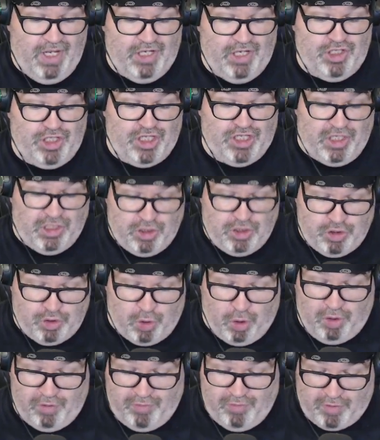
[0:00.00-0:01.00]
She's in
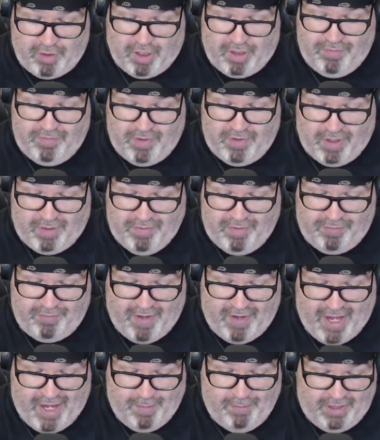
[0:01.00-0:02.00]
control of the
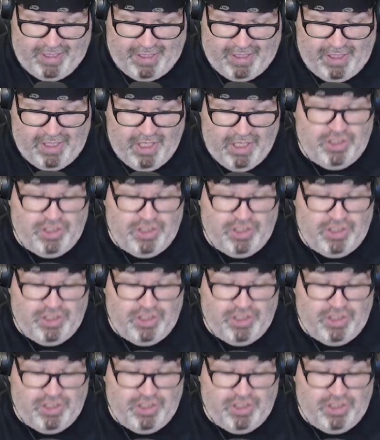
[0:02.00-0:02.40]
family.